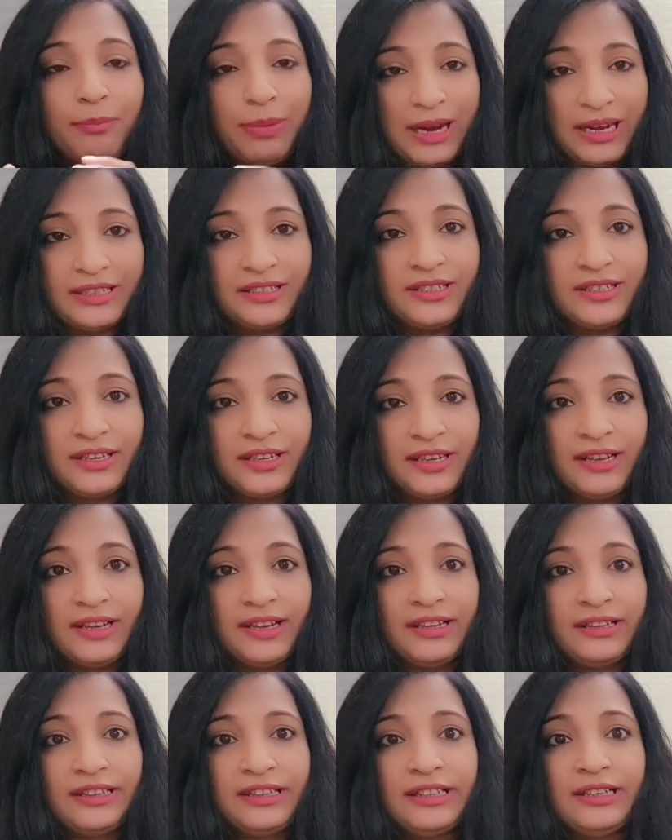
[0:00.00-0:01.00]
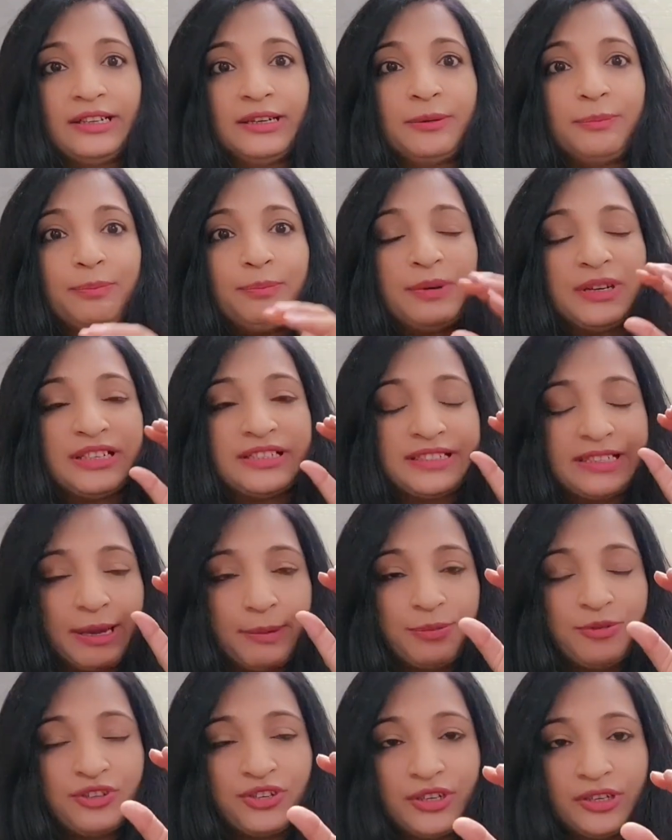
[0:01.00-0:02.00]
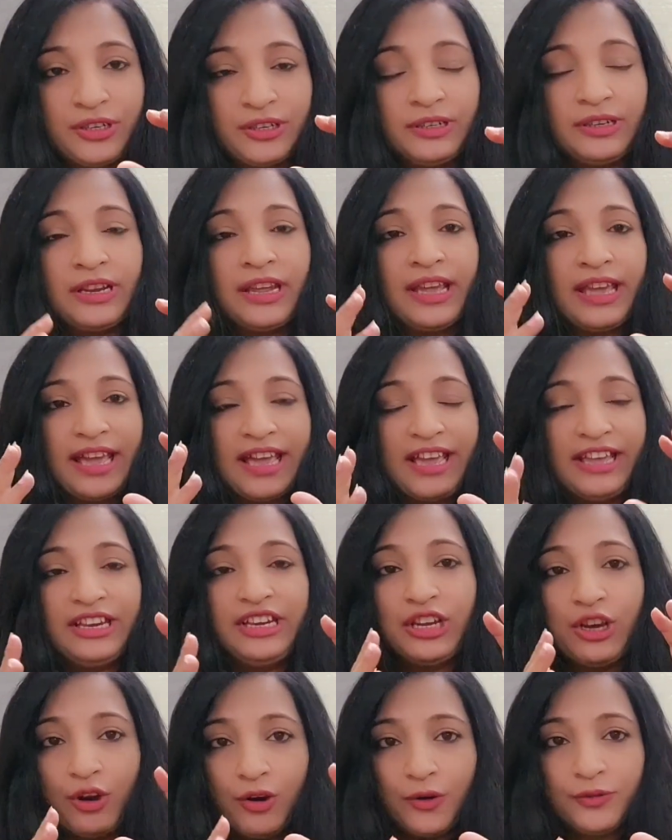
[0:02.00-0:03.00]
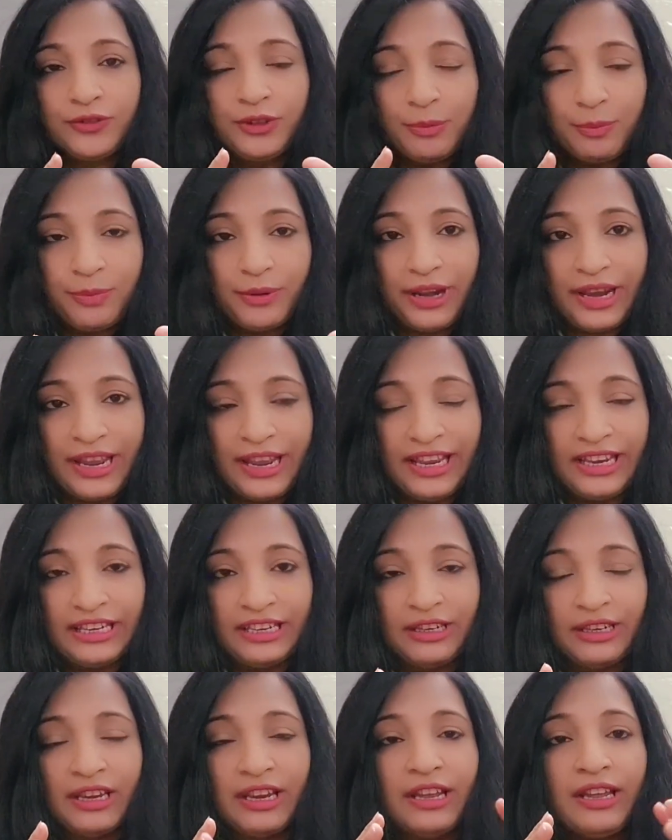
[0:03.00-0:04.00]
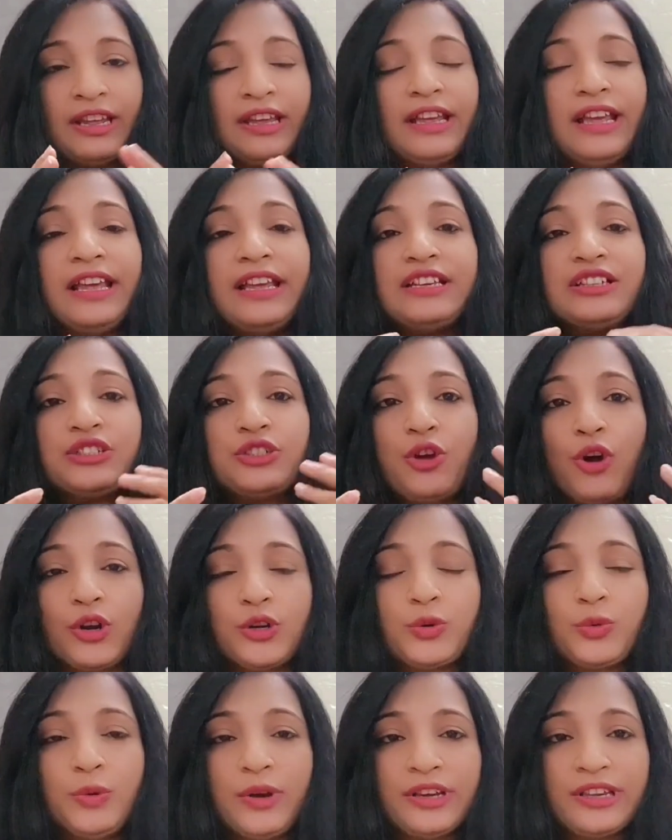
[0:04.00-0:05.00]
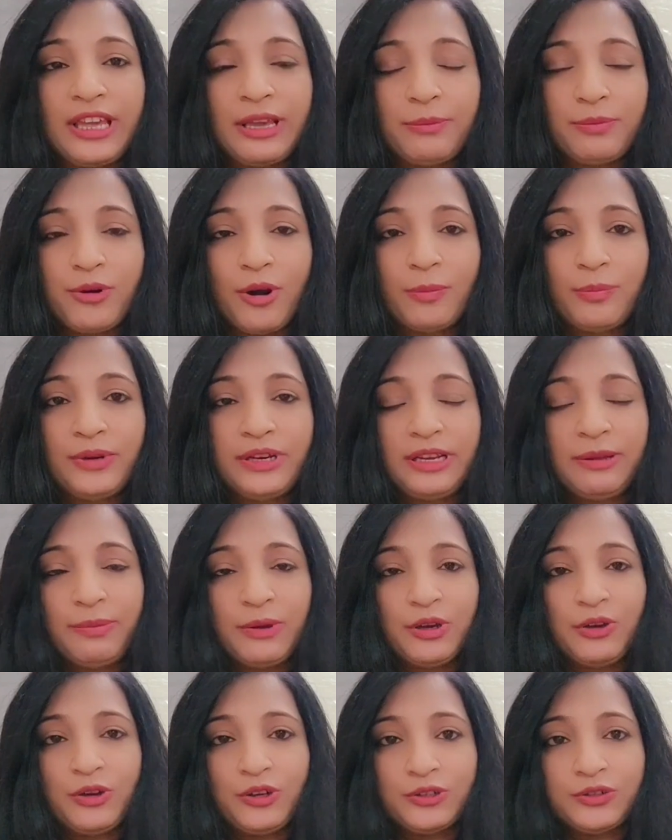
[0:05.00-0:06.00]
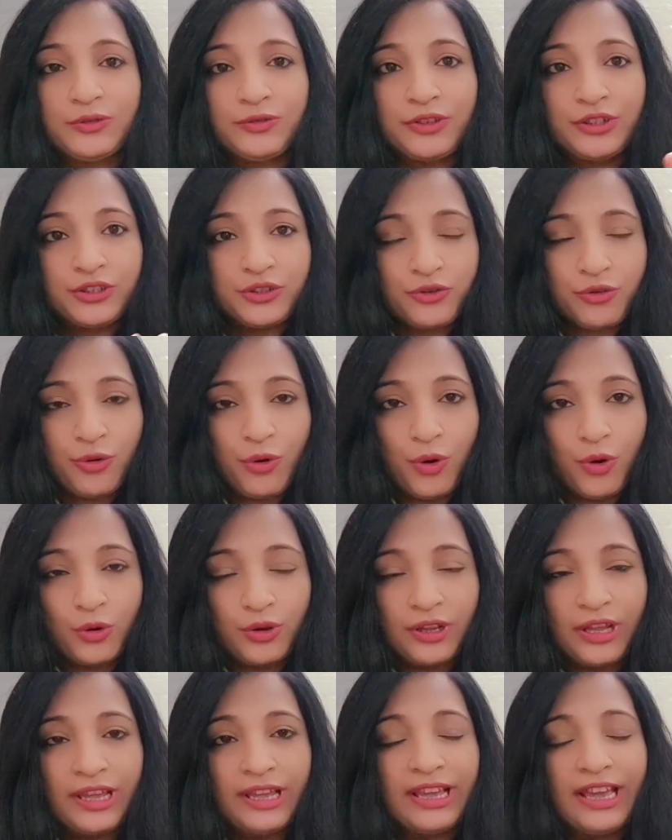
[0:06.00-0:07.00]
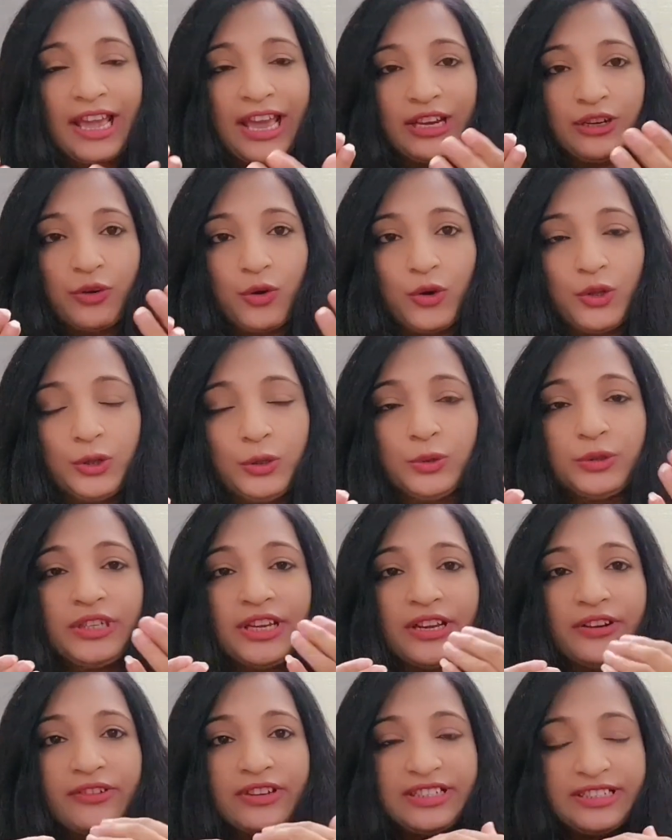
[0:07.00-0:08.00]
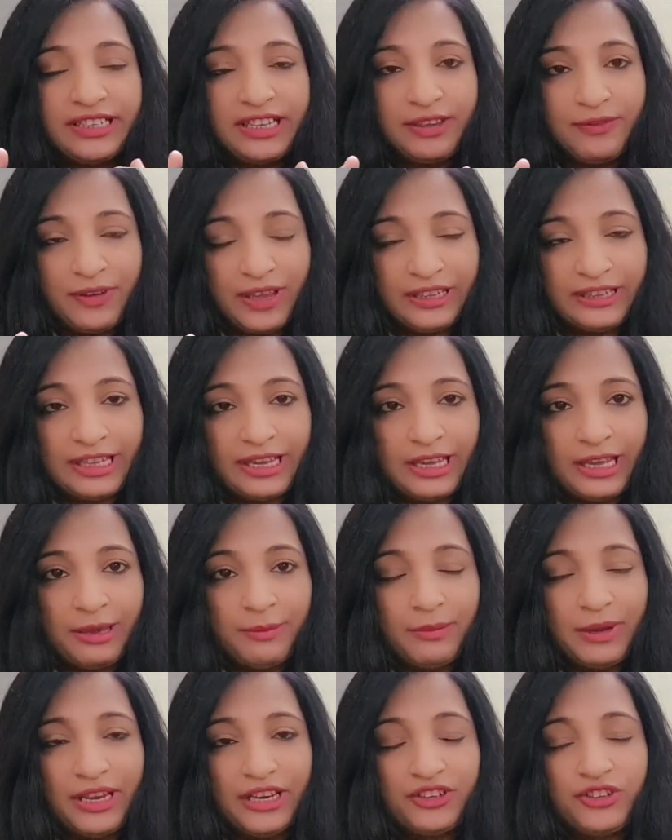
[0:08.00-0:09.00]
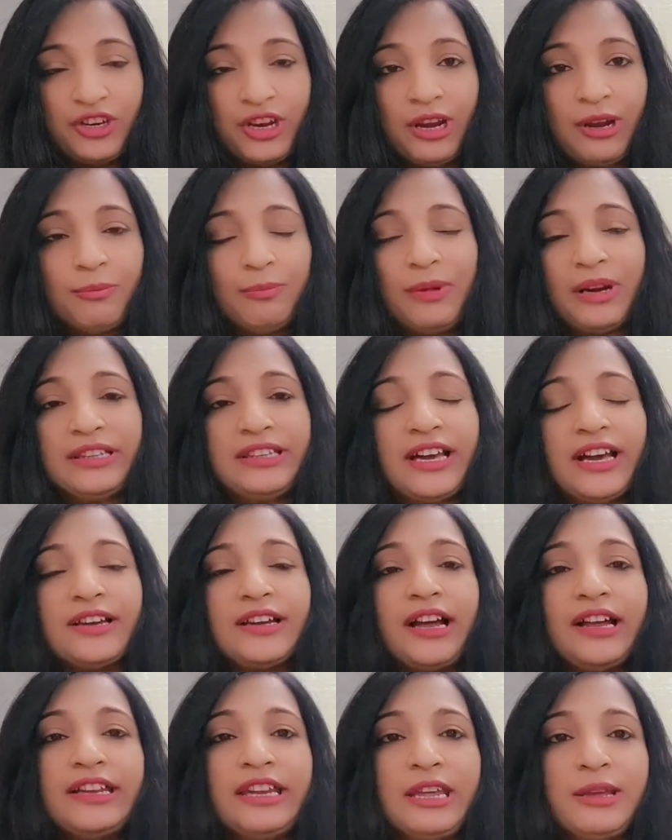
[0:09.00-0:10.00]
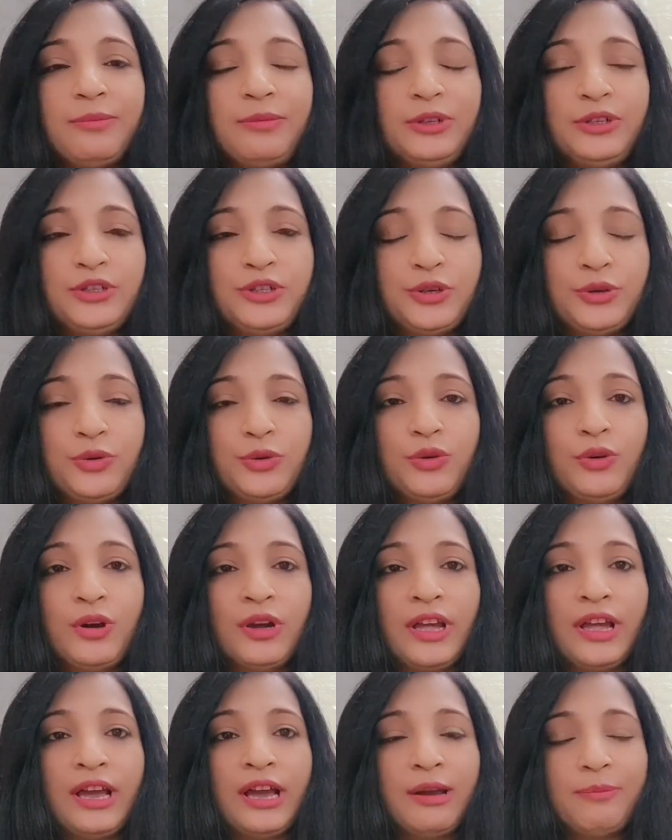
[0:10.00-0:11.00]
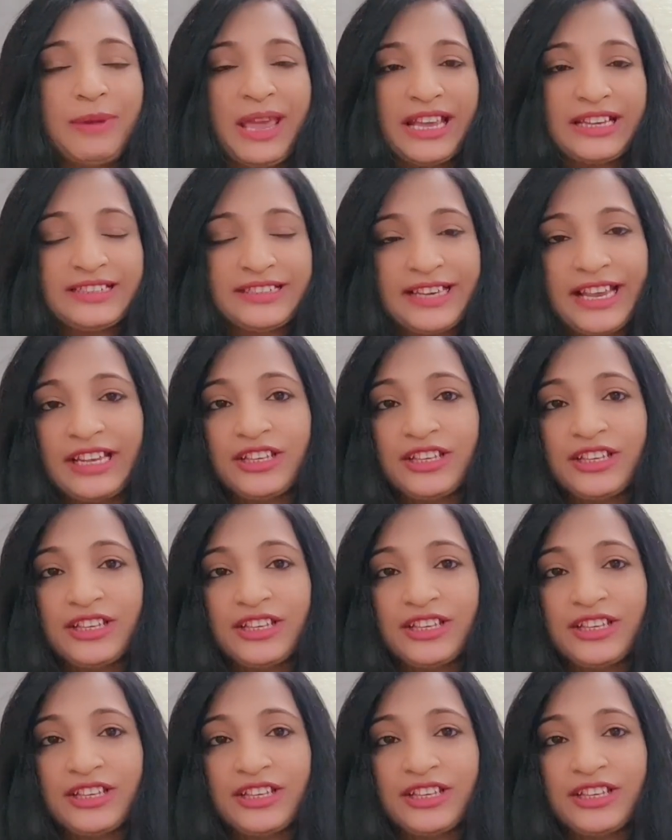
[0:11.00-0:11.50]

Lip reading: but the perception area of the brain is not working properly because of the stroke, and although they are receiving the image, but they are unable to make